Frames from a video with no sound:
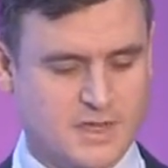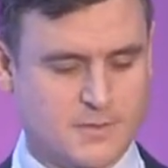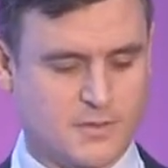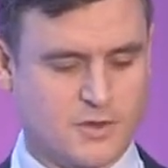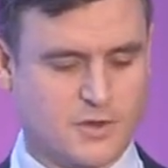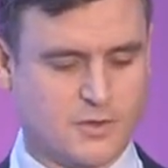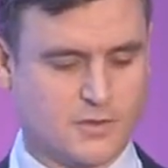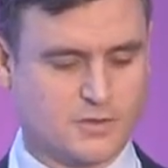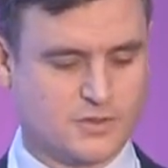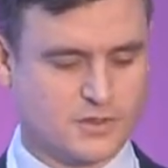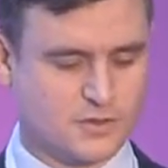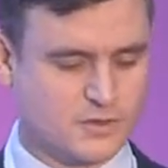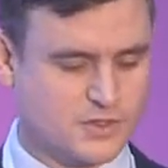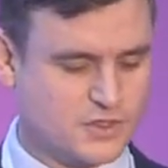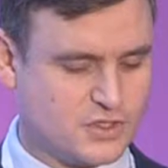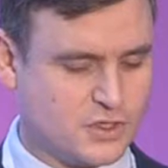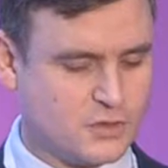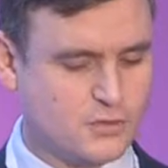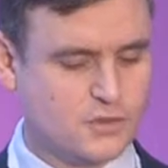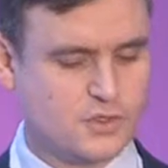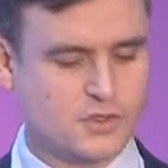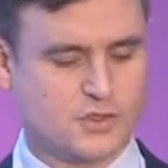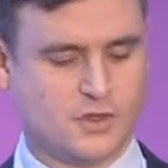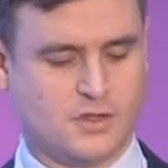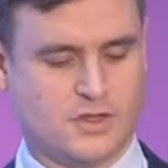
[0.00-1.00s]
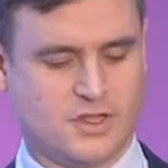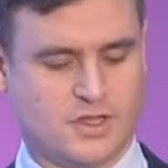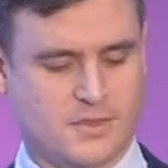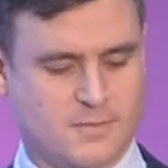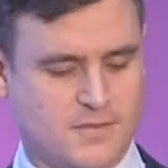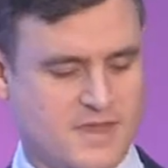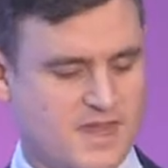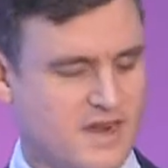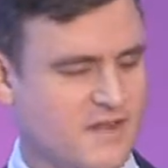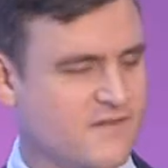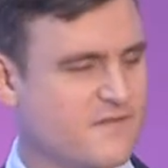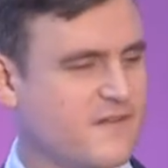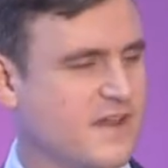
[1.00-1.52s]
but also social and
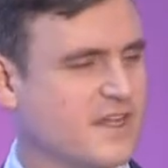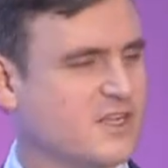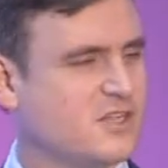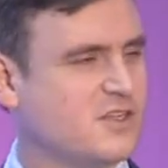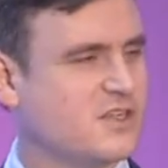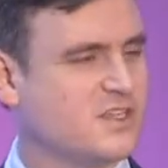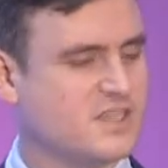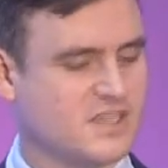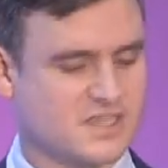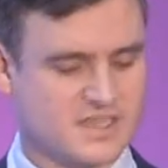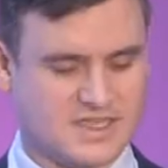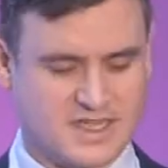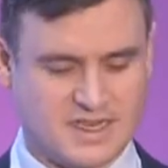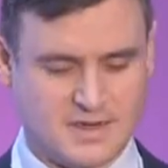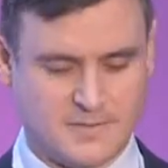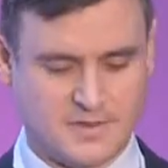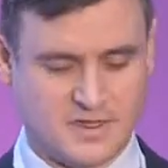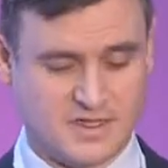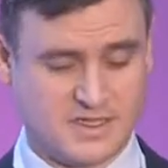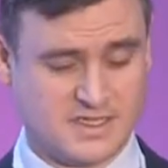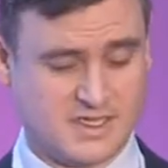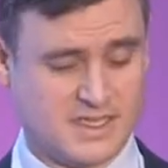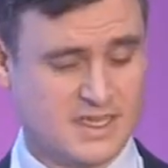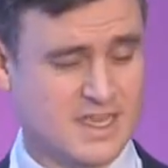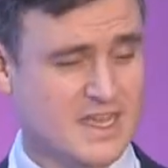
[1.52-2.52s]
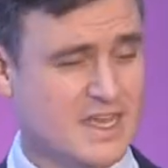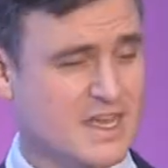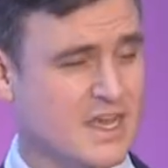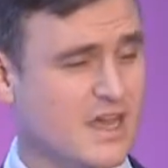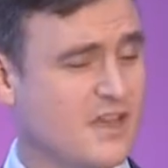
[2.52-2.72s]
manufactured sustainability.